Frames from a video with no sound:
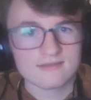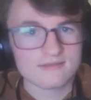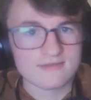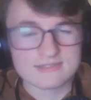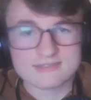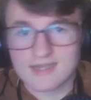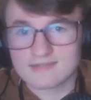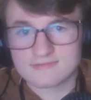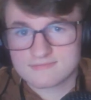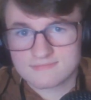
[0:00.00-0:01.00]
it's not
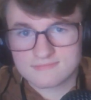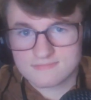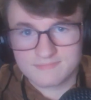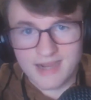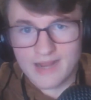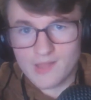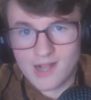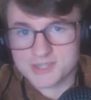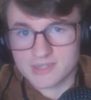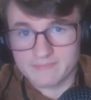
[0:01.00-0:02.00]

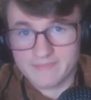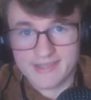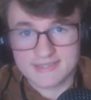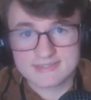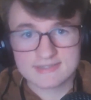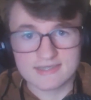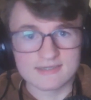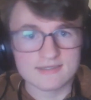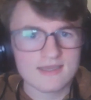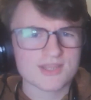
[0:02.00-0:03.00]
biologically based,
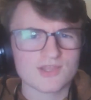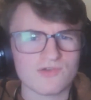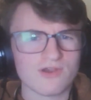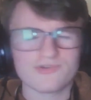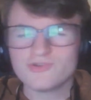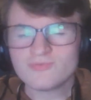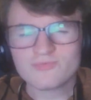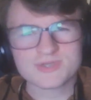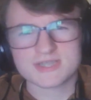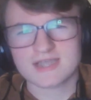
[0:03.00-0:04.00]
and there are
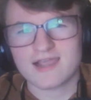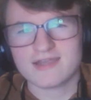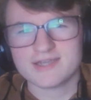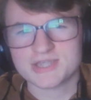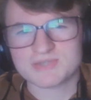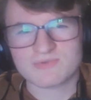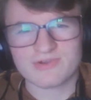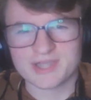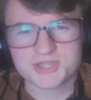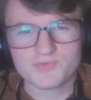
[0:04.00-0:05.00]
numerous societies throughout
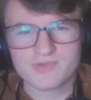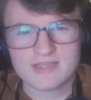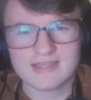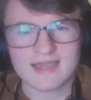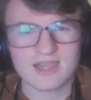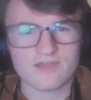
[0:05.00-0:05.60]
history that have